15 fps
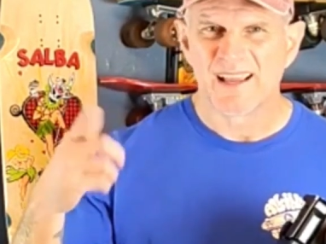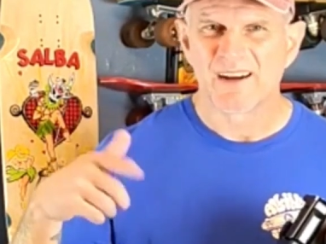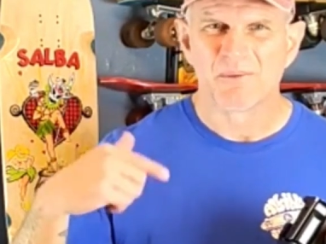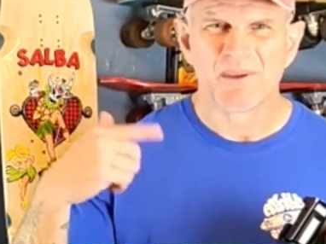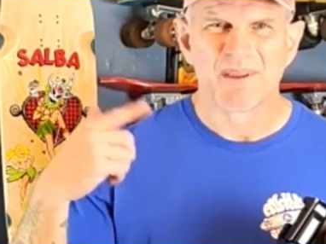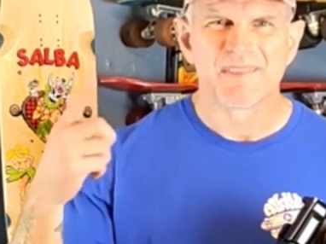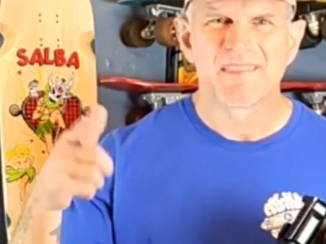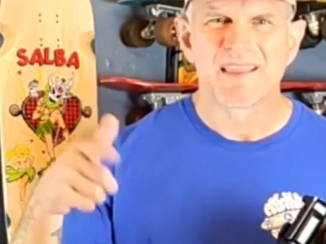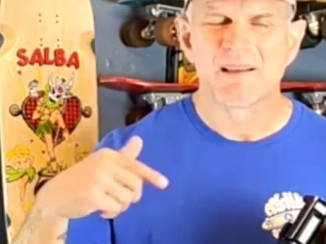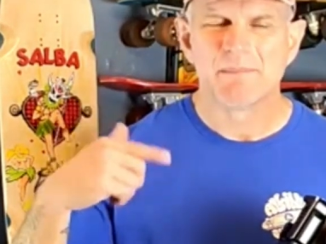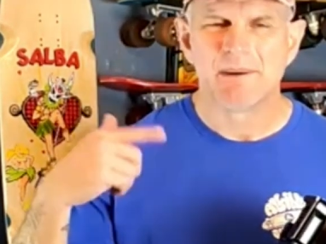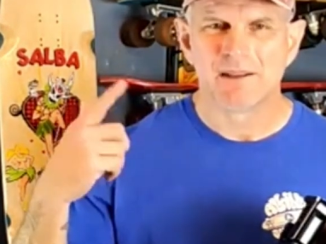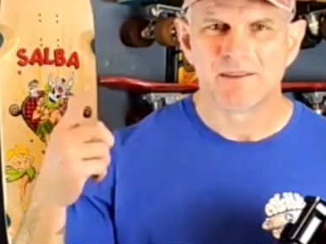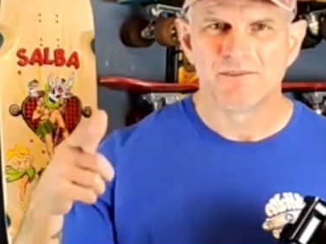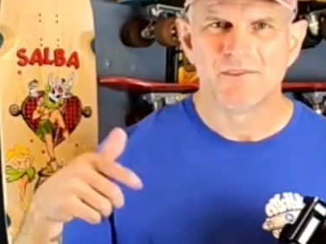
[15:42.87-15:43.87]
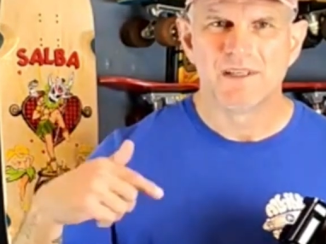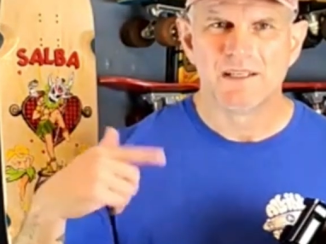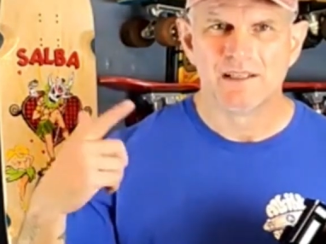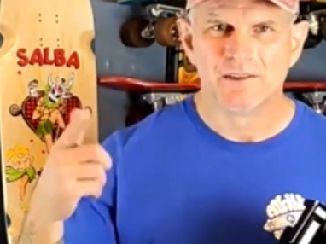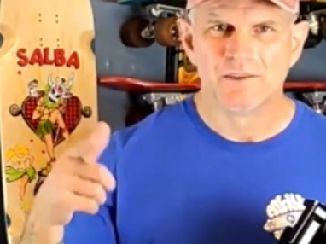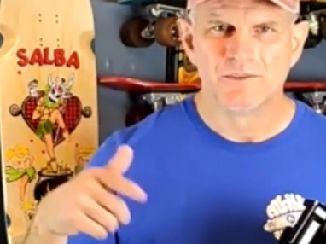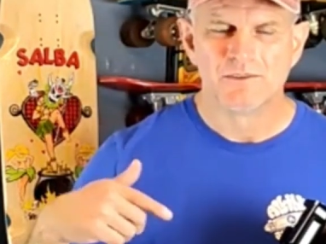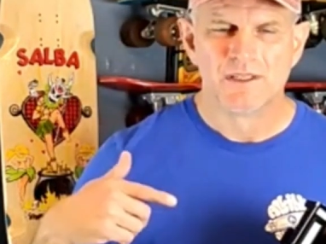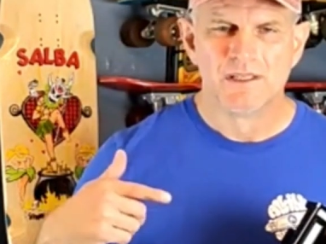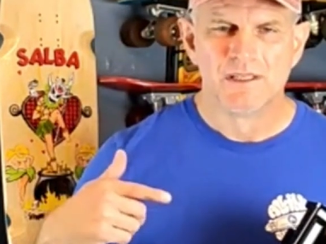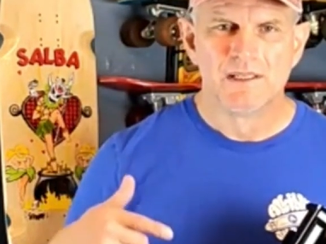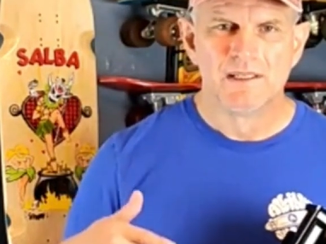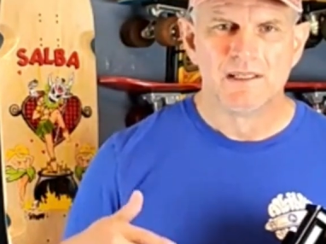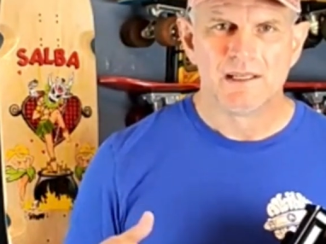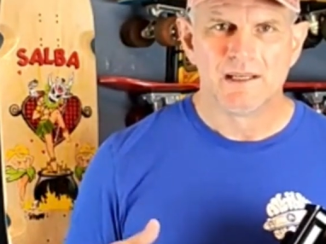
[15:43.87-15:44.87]
I don't really think about the videos
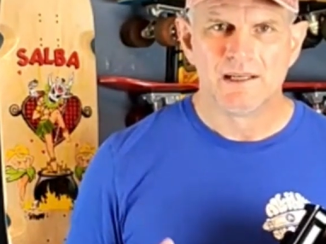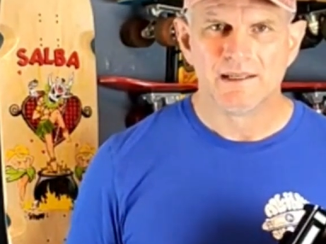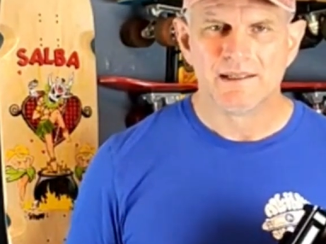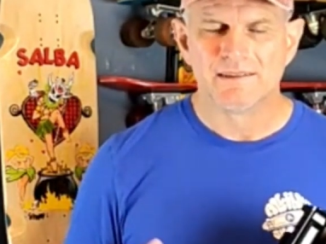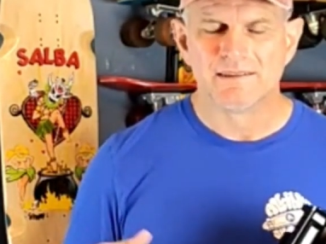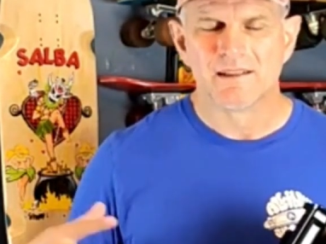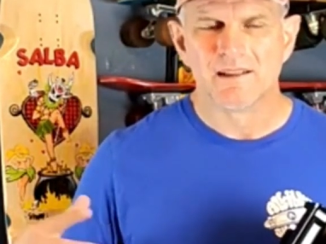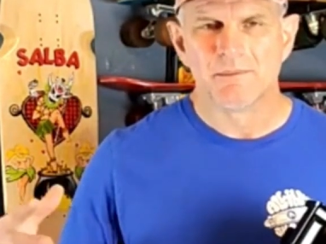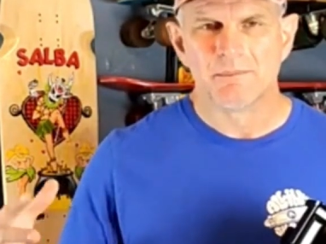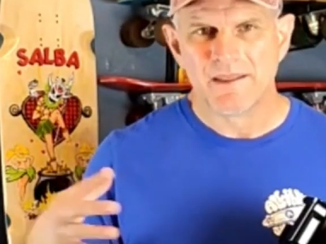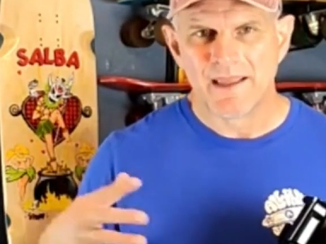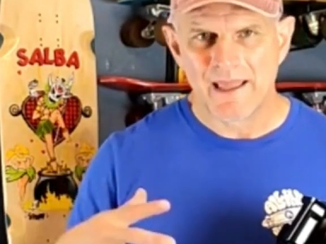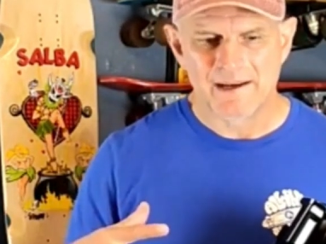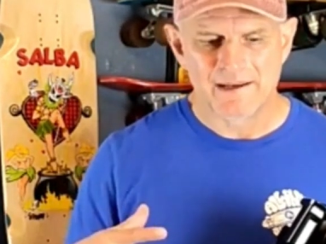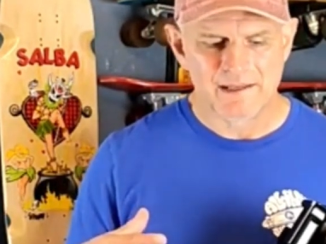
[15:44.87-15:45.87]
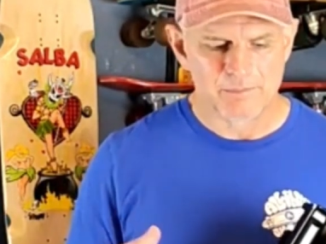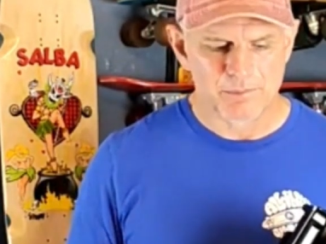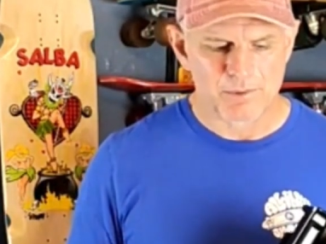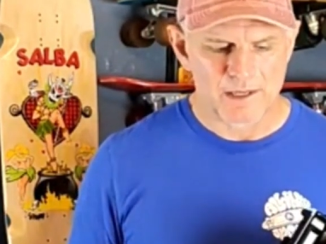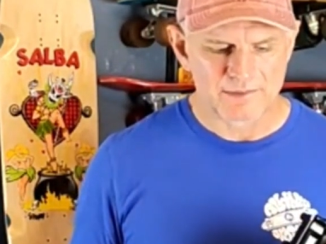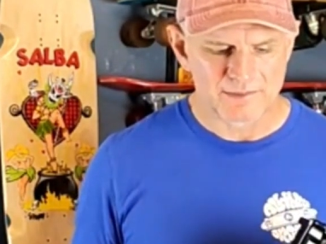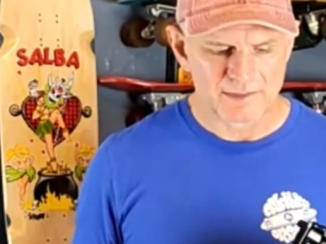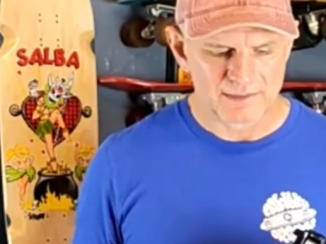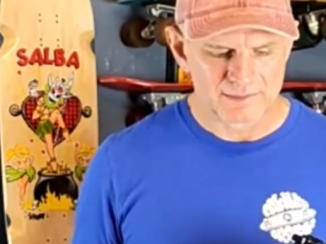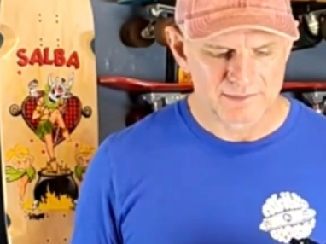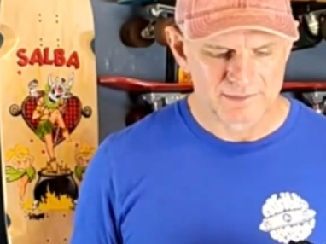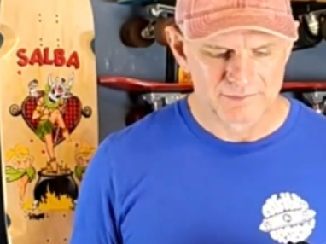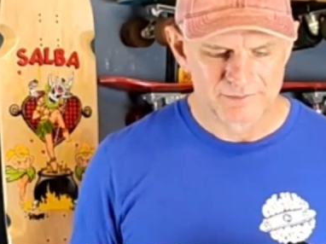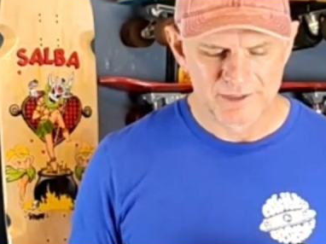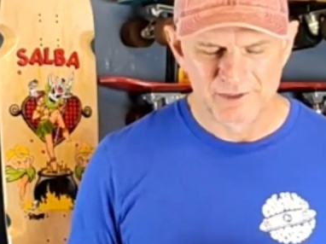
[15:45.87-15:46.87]
until I'm in the editing
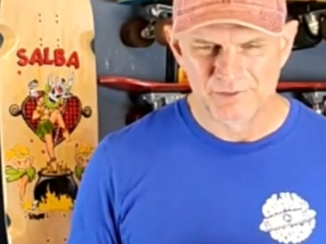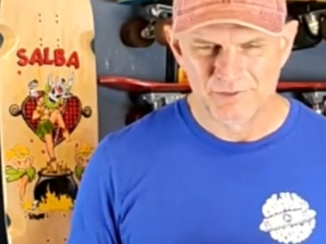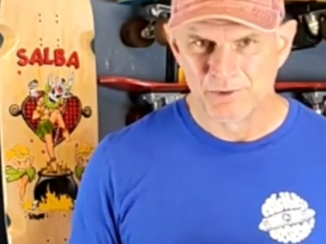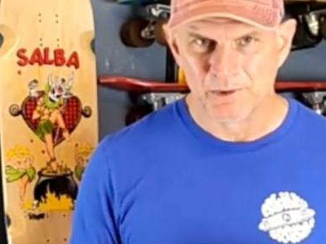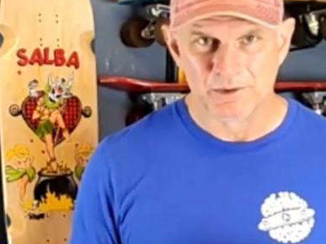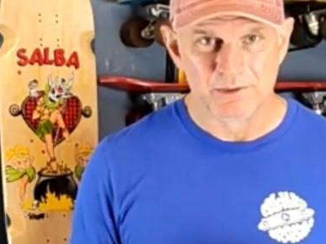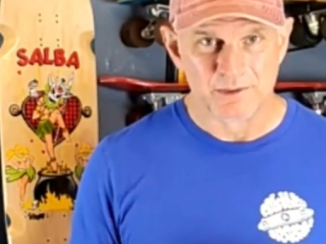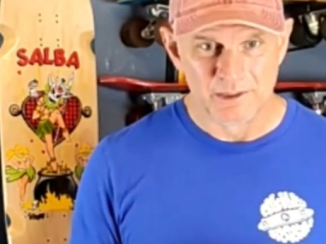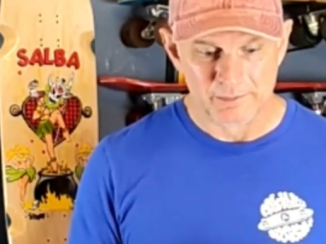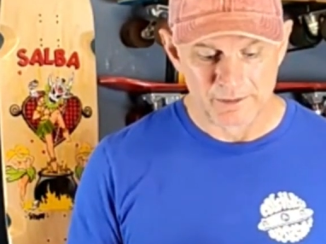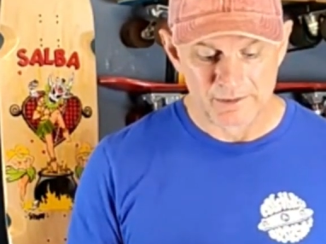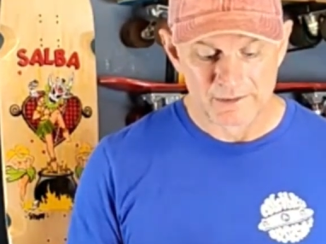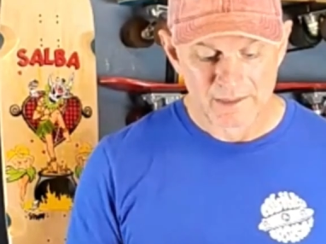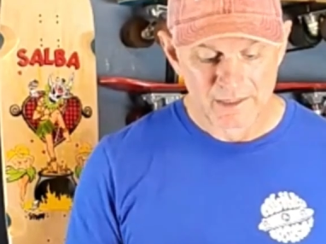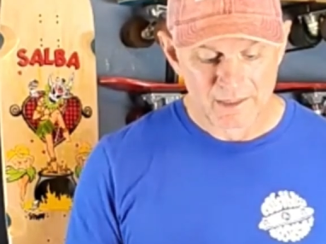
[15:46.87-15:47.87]
process. Very few are deliberate.